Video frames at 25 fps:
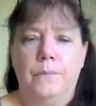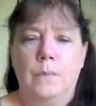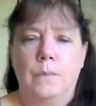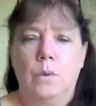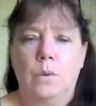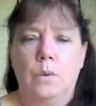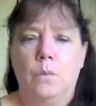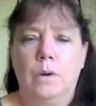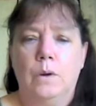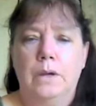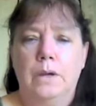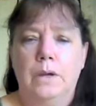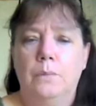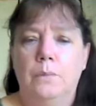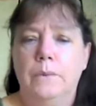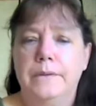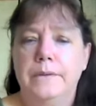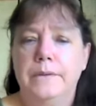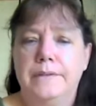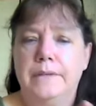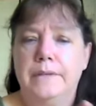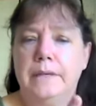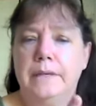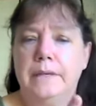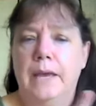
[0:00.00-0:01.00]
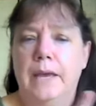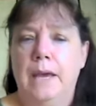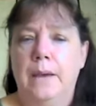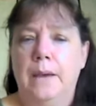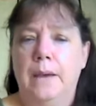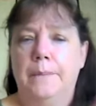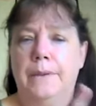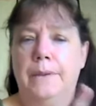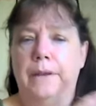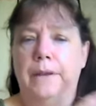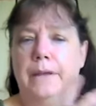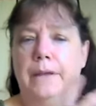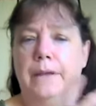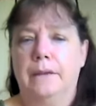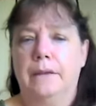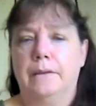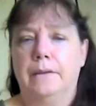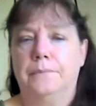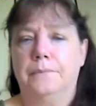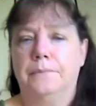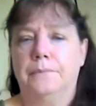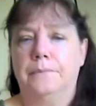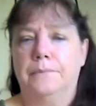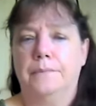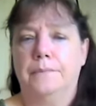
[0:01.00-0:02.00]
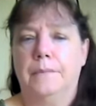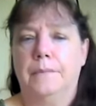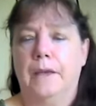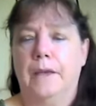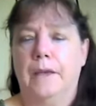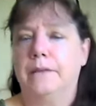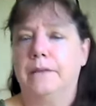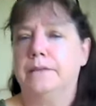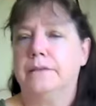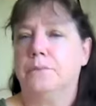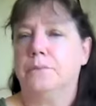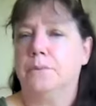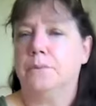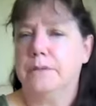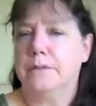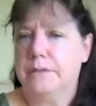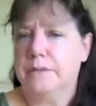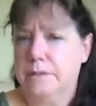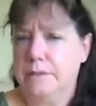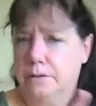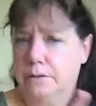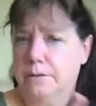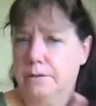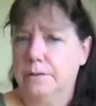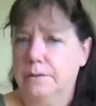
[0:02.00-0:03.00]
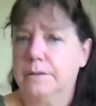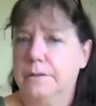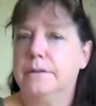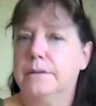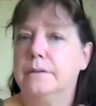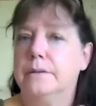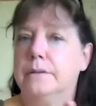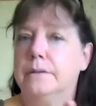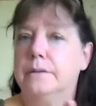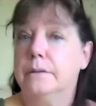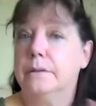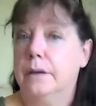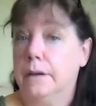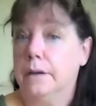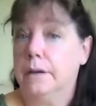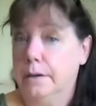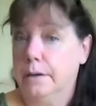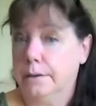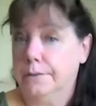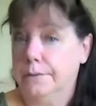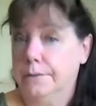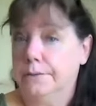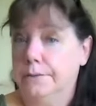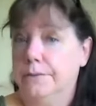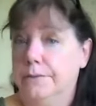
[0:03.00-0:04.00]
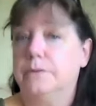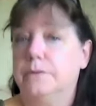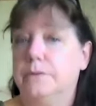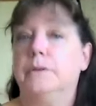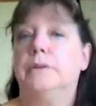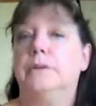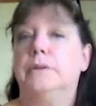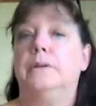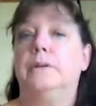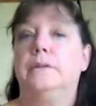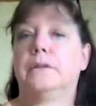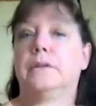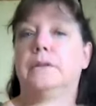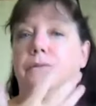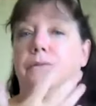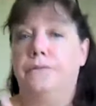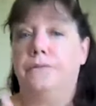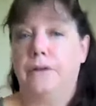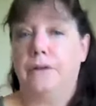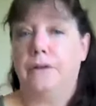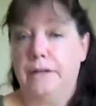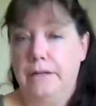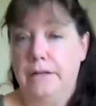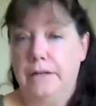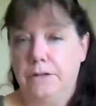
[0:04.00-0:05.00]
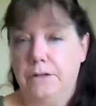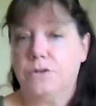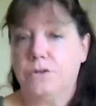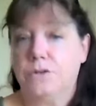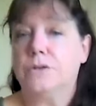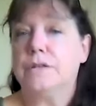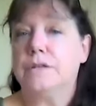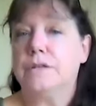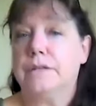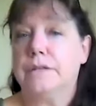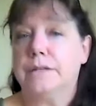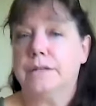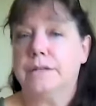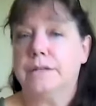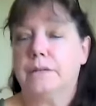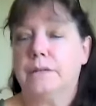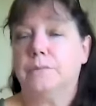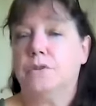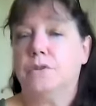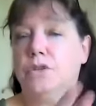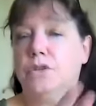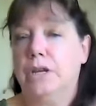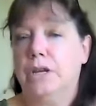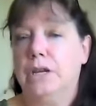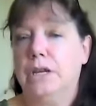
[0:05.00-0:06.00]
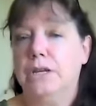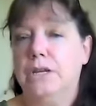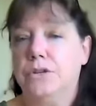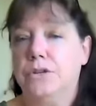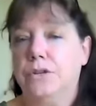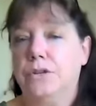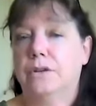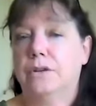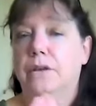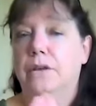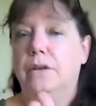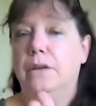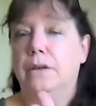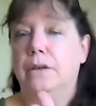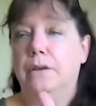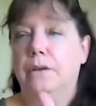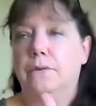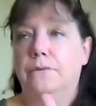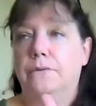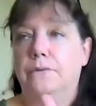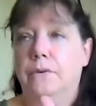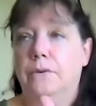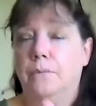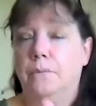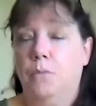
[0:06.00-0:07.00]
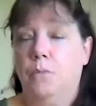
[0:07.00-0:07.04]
What can we see happening as a result of the financial system changing from